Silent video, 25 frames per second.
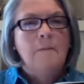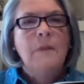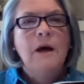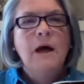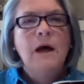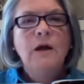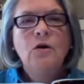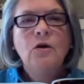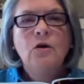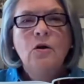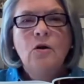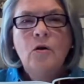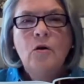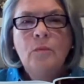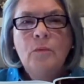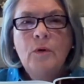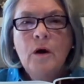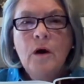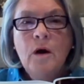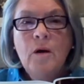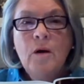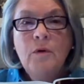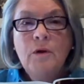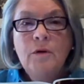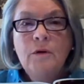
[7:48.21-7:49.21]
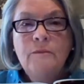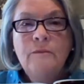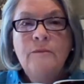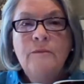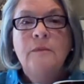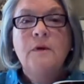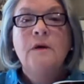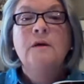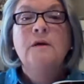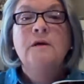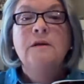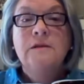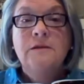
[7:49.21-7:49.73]
Bad girl
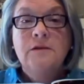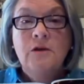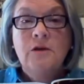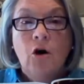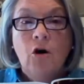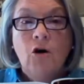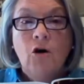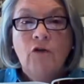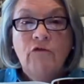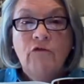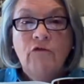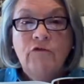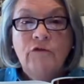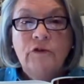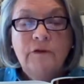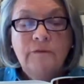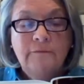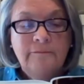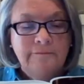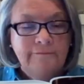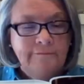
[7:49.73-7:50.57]
problem solved.